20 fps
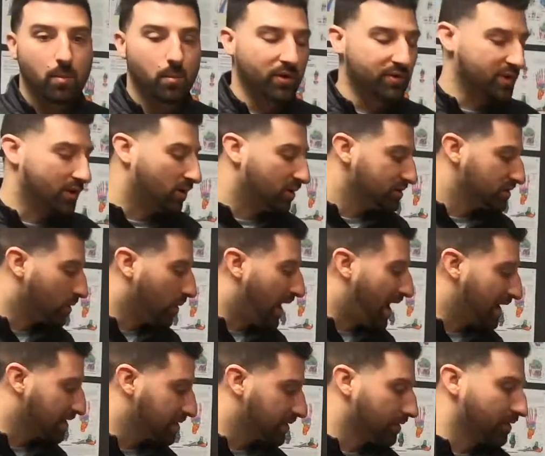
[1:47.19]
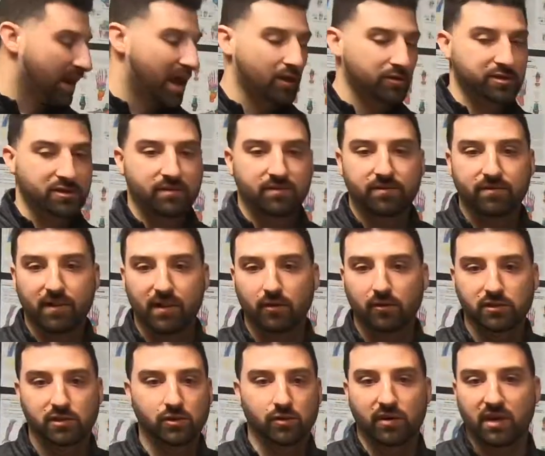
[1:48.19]
But then also ask her how she
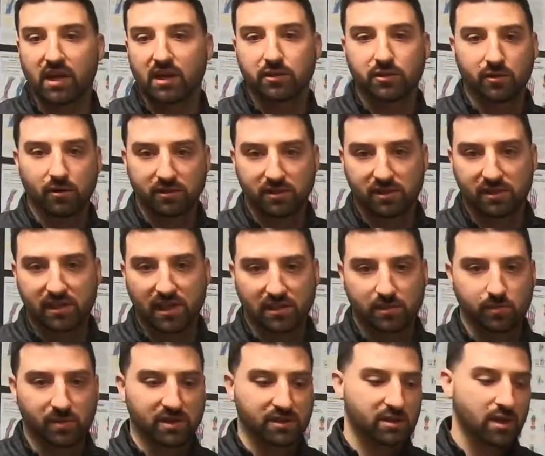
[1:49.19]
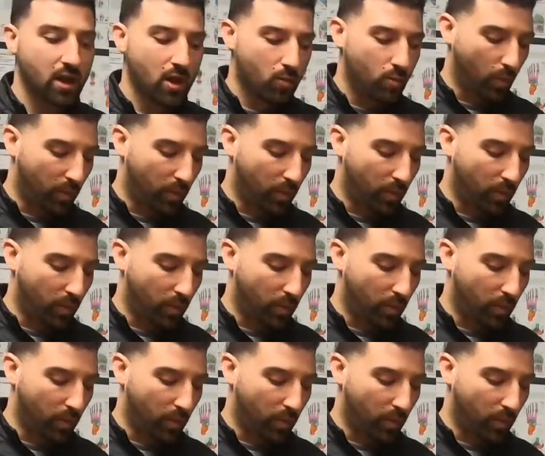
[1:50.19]
feels during each of those assessments.